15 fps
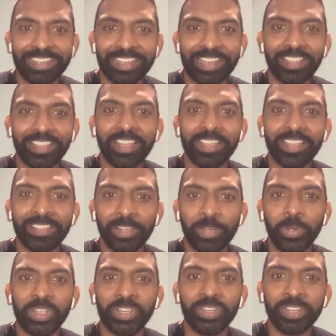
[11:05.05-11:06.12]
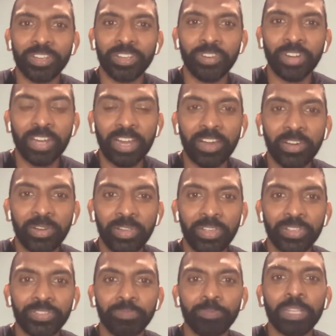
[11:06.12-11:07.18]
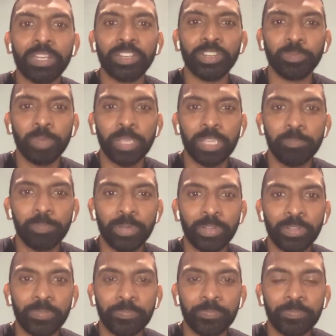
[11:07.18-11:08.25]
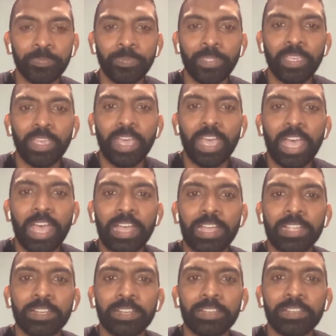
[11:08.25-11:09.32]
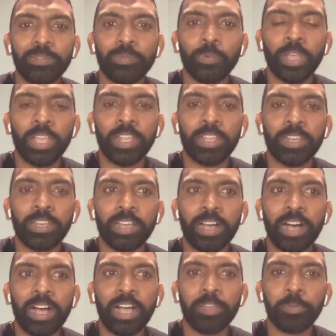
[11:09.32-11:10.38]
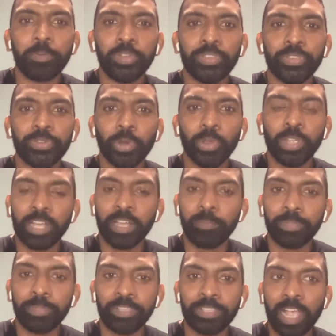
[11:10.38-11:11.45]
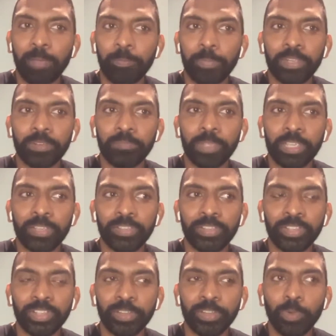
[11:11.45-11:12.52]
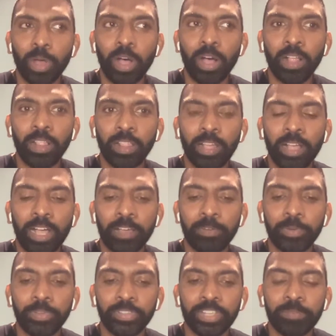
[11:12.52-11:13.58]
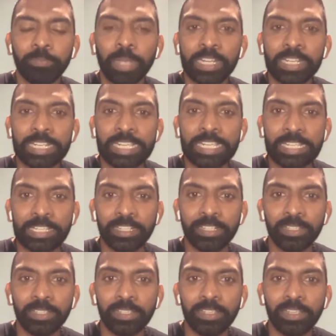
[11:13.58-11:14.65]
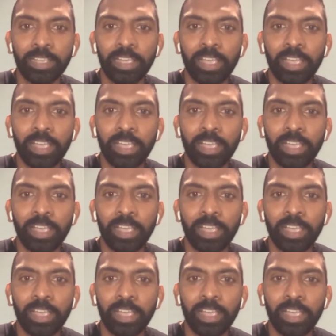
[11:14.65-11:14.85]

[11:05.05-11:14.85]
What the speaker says: I like going to different areas, meeting new people. And when I was growing up, this happened basically while I was in my teens.